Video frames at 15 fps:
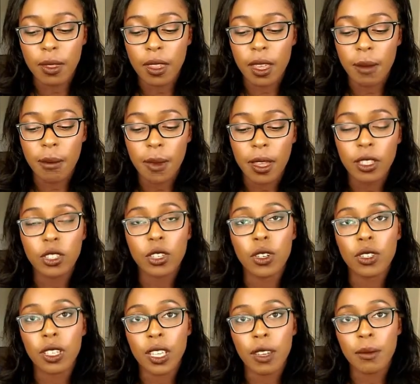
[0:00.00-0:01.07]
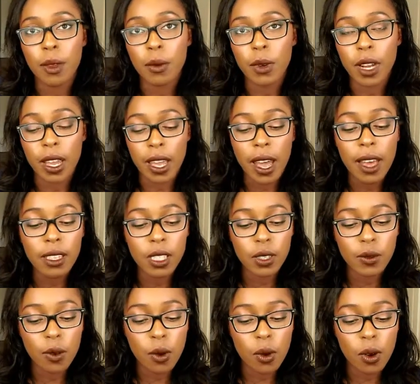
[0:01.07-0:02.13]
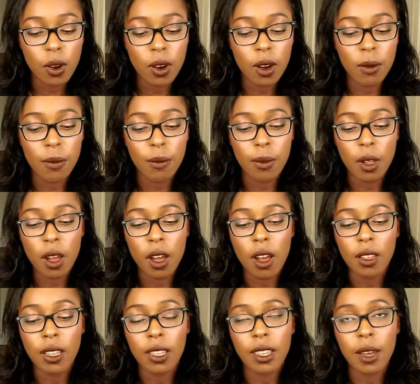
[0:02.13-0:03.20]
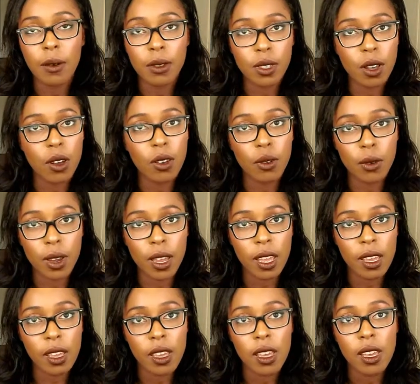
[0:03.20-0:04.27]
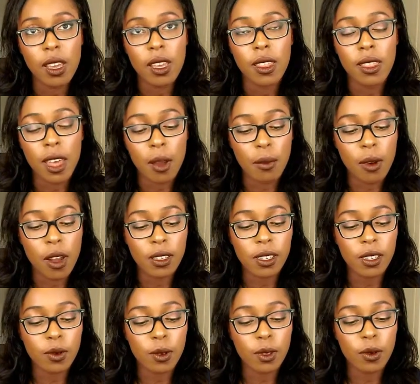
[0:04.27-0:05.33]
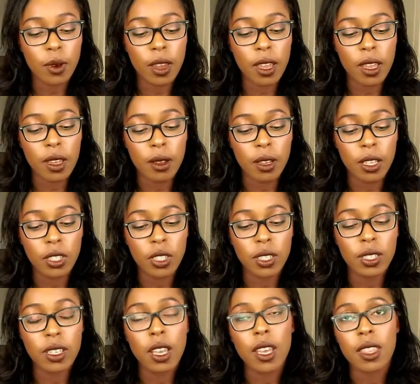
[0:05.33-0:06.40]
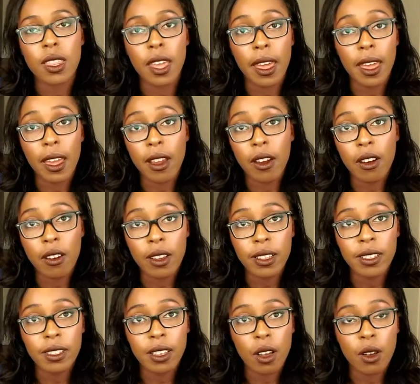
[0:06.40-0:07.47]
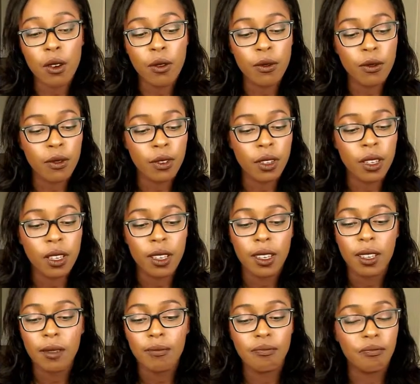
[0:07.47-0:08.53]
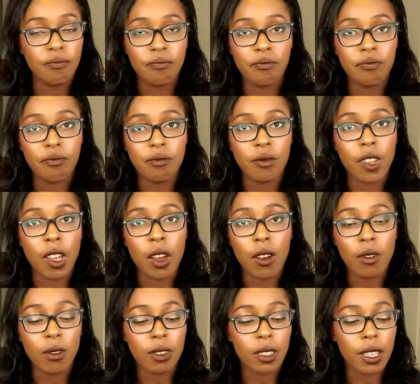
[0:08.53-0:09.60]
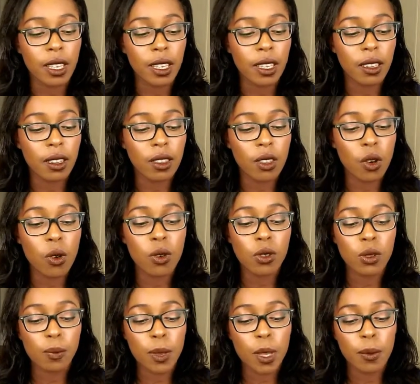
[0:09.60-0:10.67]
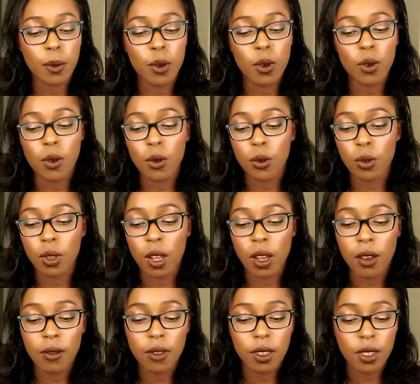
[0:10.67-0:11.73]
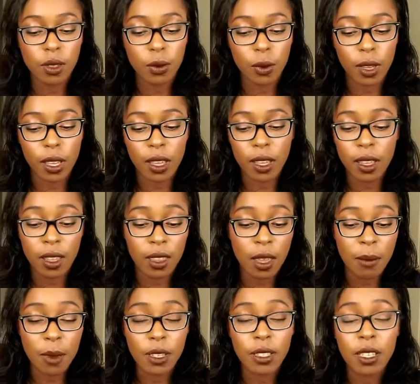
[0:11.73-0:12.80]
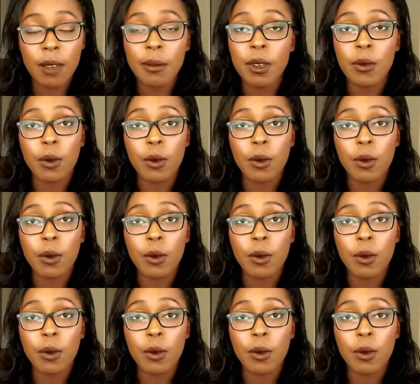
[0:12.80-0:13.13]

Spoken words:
They made sure to give me what I asked for, blah, like that was all great. That process was great. It's just the hair itself. No, like those people who love this wig, they must not be